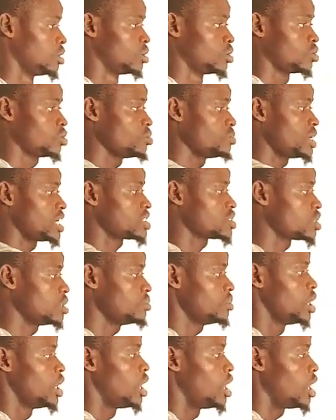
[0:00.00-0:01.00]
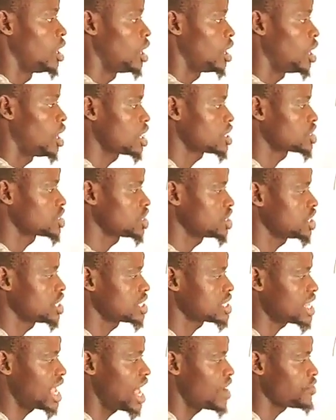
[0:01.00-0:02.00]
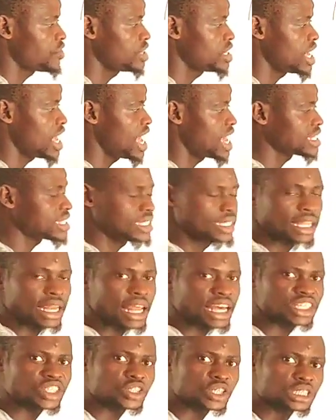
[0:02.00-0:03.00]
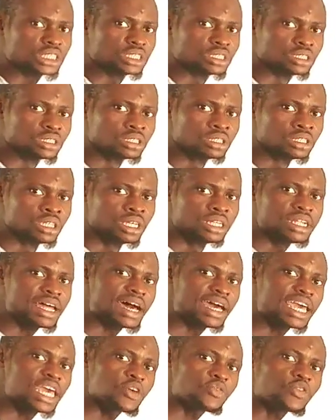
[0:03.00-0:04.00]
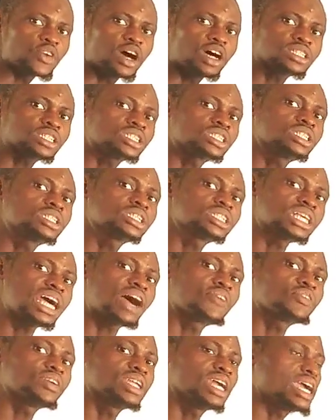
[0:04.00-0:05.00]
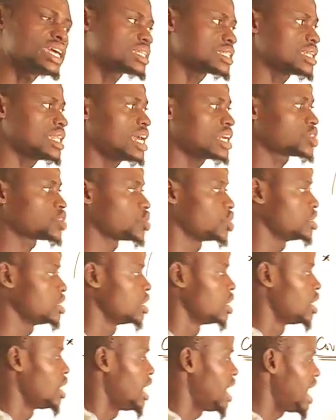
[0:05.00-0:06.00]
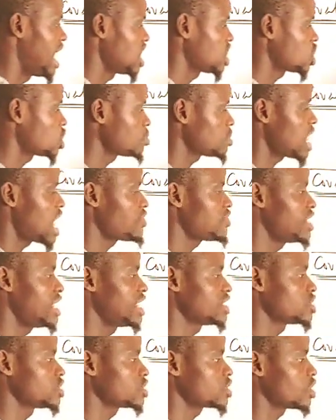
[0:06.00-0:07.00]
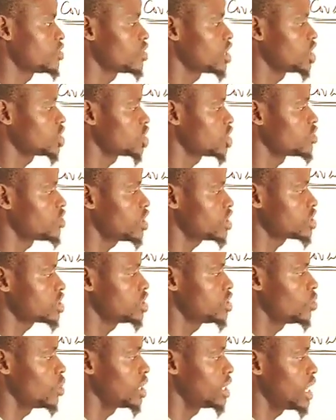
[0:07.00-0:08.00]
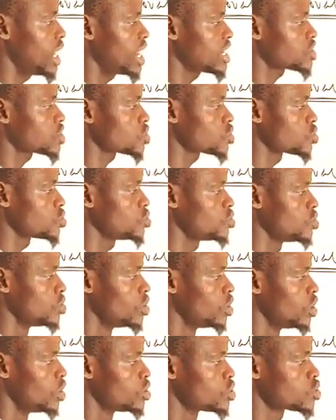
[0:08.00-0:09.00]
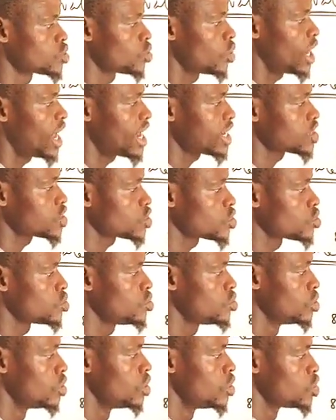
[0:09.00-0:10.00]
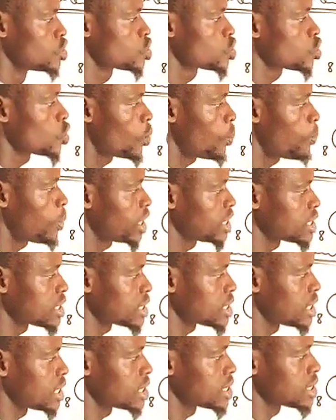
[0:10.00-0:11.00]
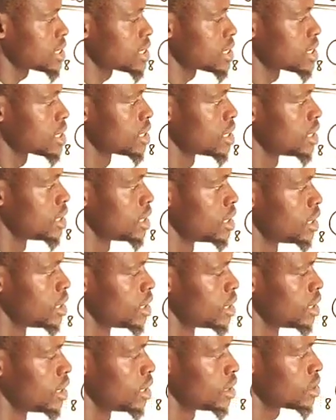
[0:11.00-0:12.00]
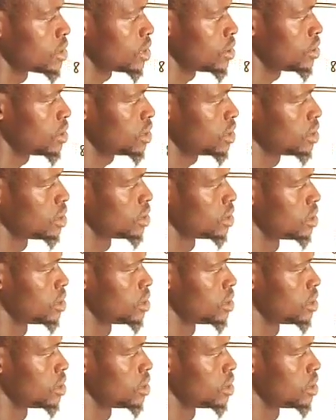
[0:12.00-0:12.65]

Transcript: Cumbersome. Oxygen is having 8 electrons. Now, if oxygen is having 8 electrons, I should be having electron configuration of oxygen 1s2, 2x2, 2p6. Sorry.